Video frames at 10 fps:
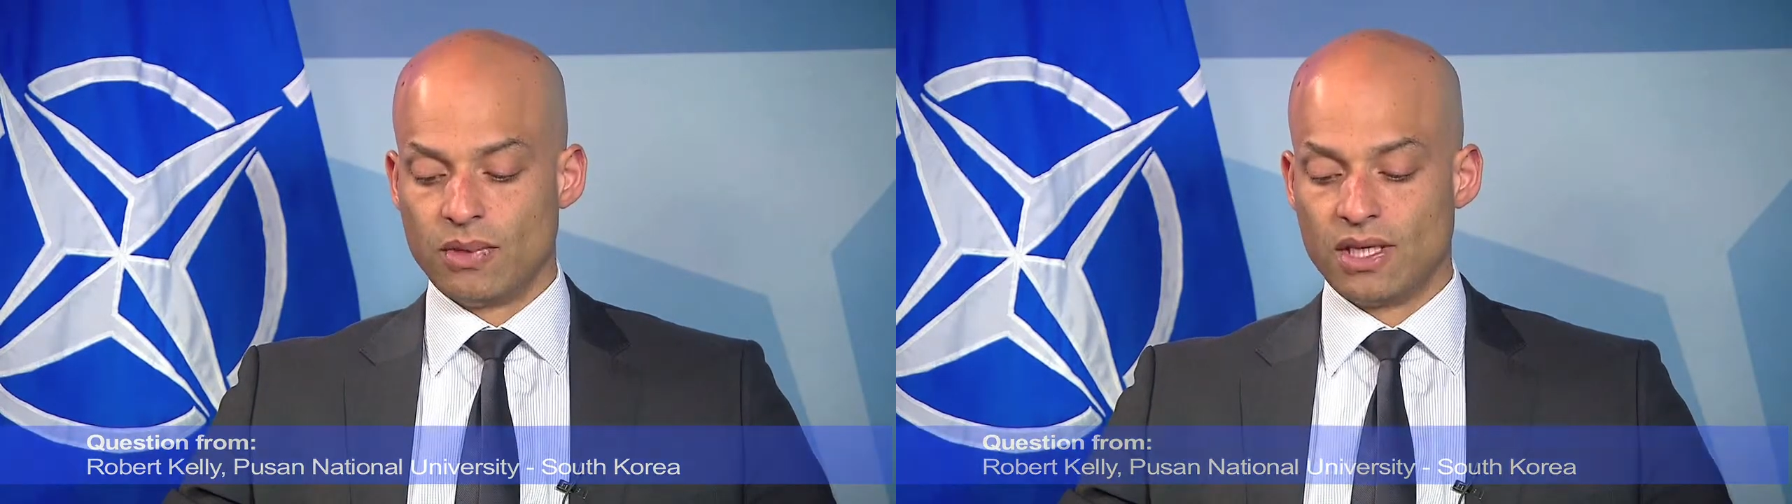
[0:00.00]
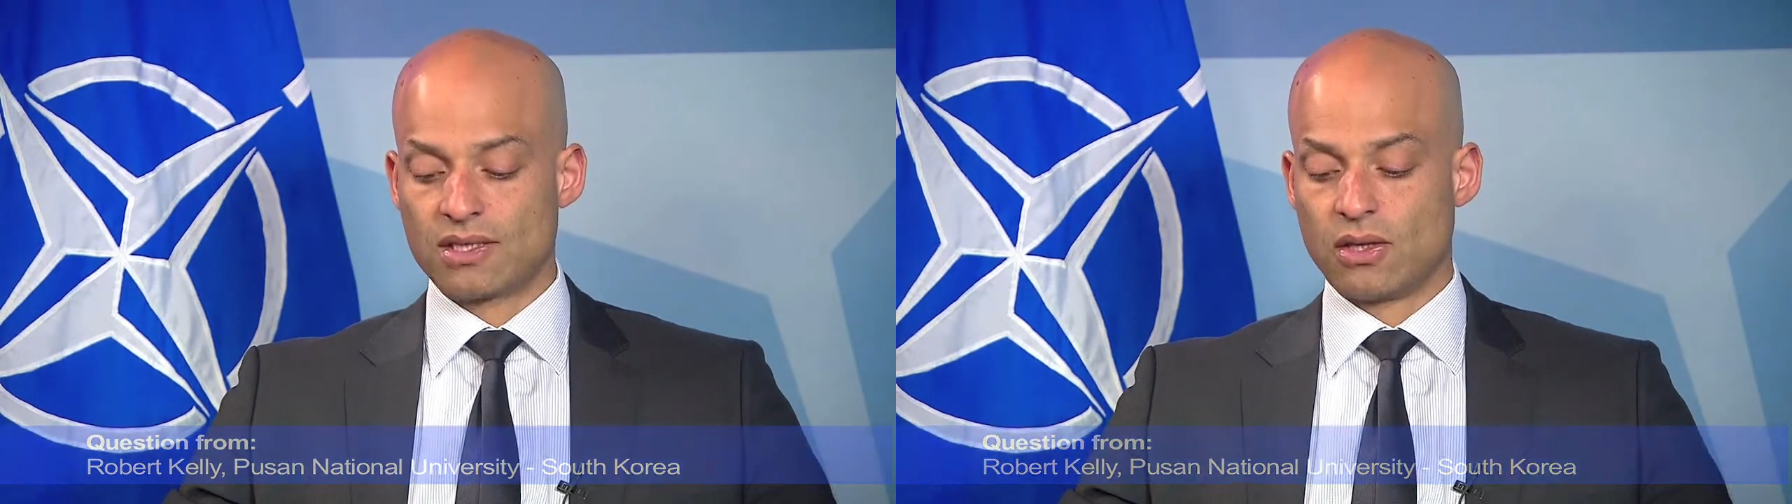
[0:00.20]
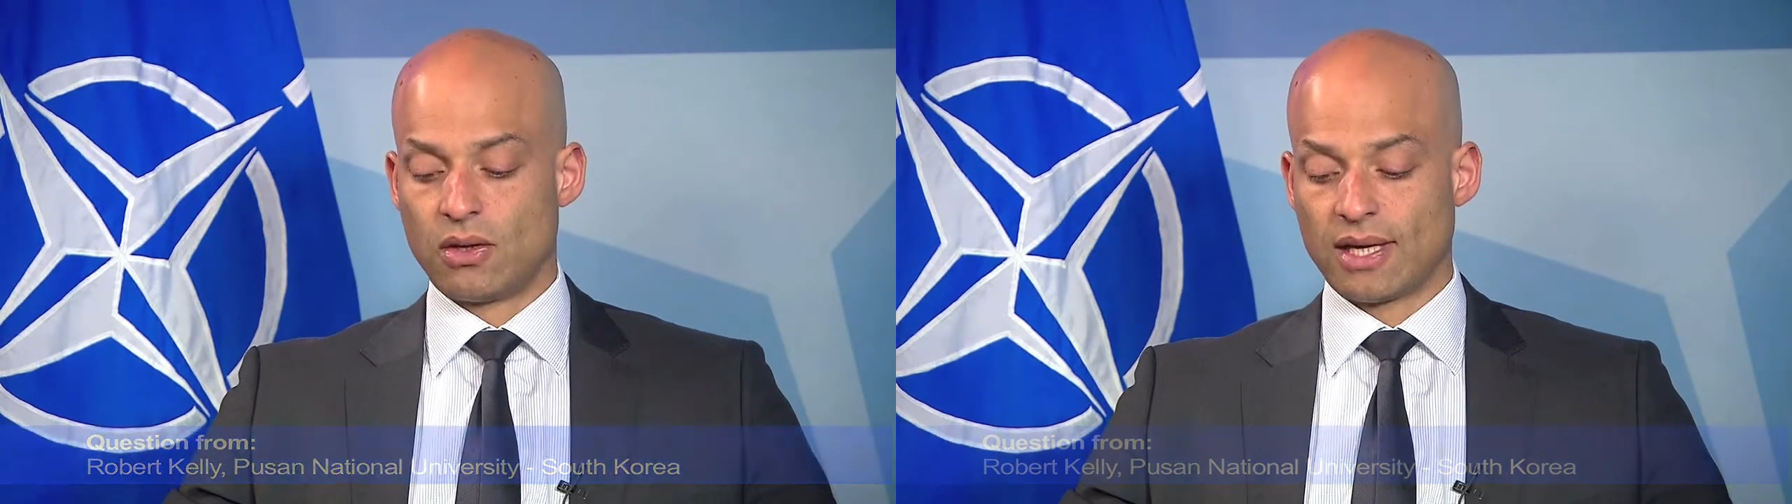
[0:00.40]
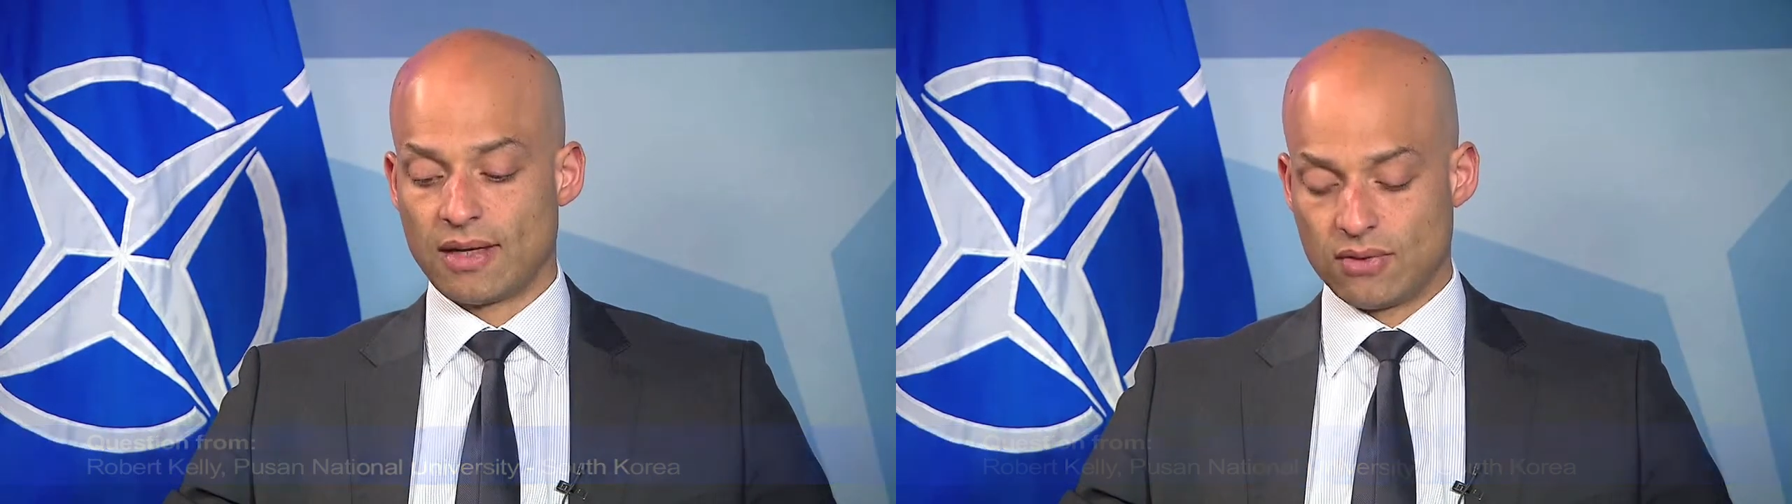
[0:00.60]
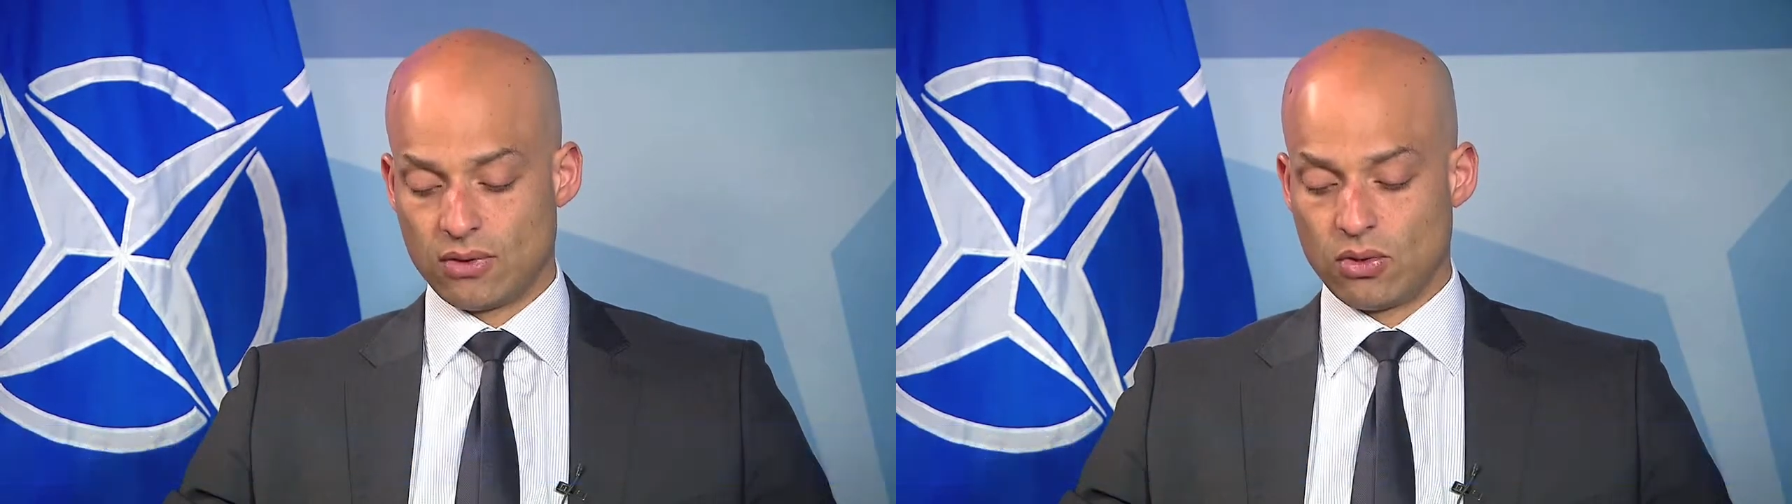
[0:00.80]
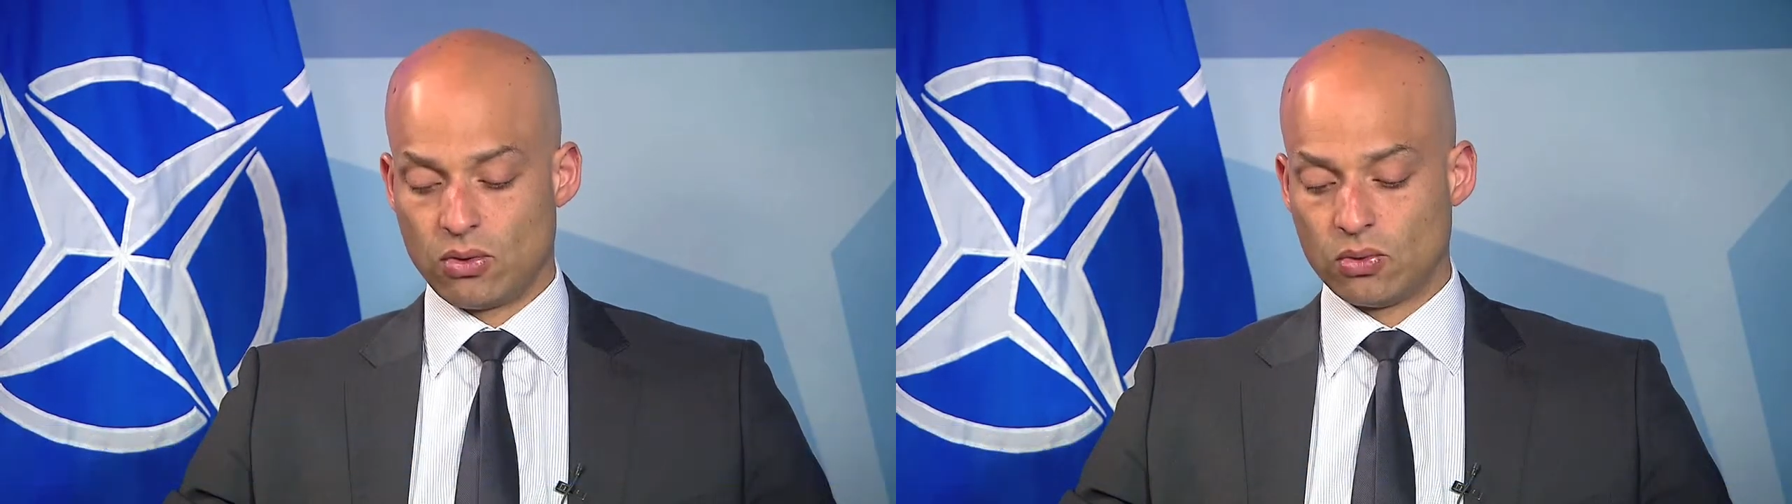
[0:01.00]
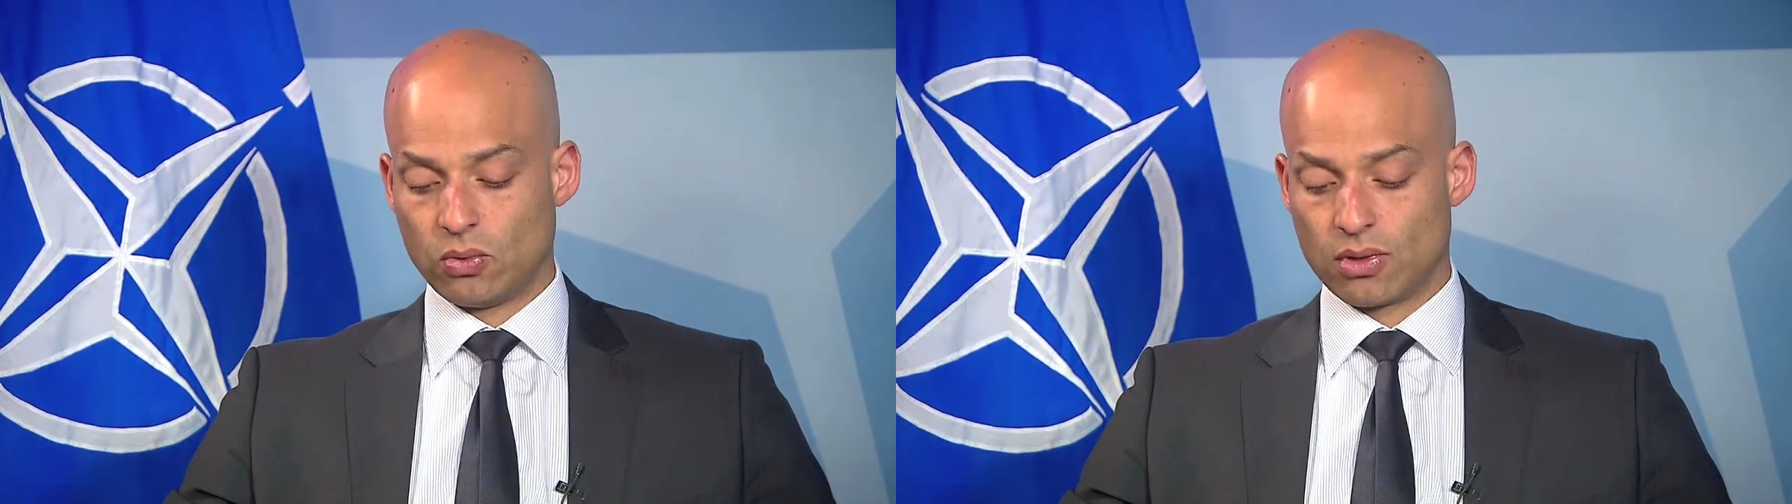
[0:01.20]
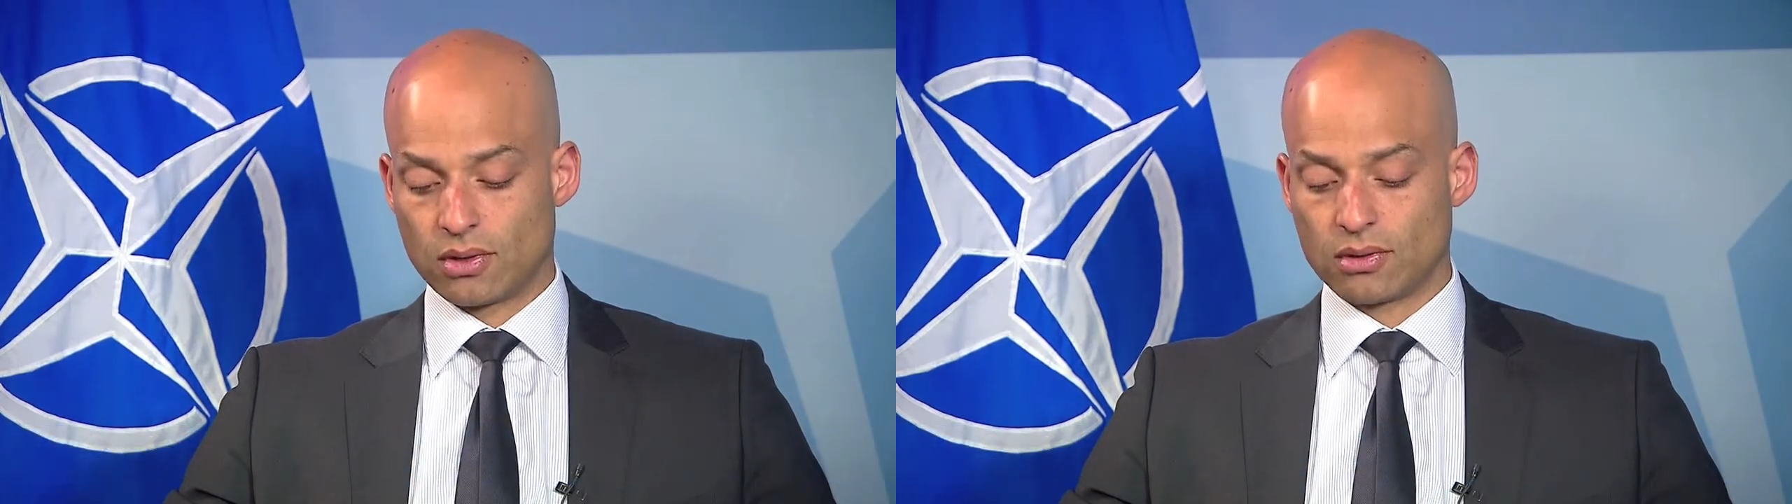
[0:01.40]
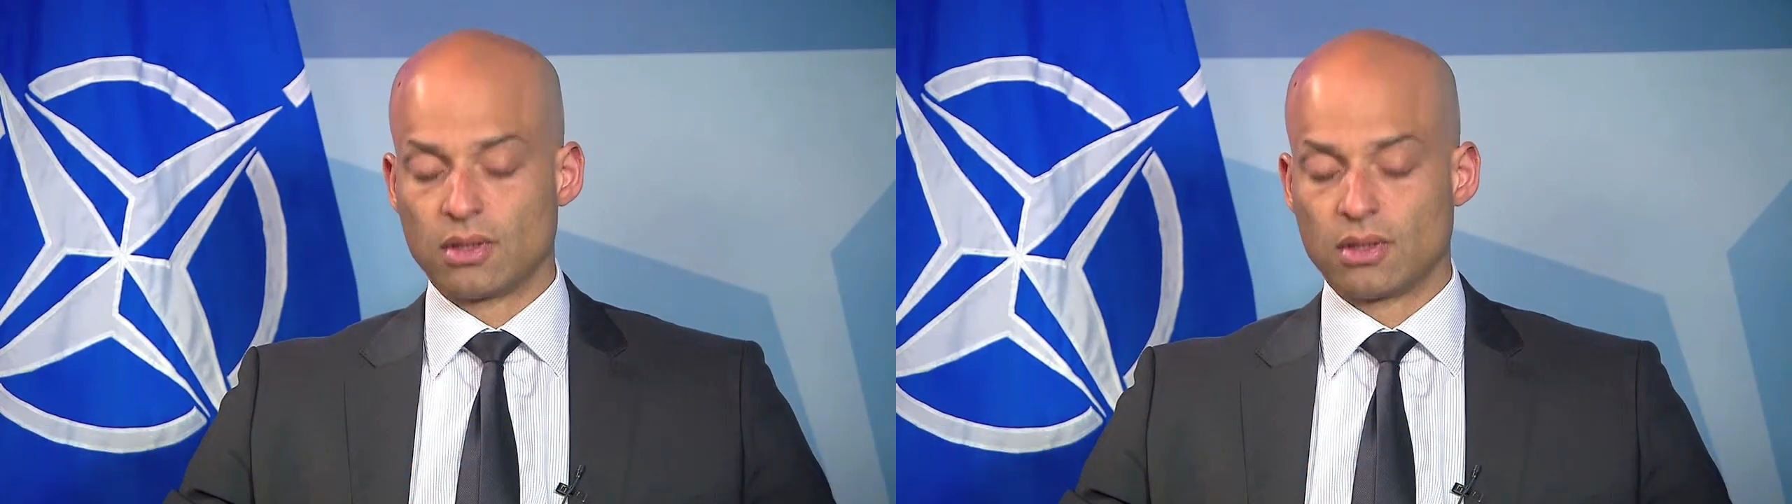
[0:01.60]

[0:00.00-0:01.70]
this long after the Cold War?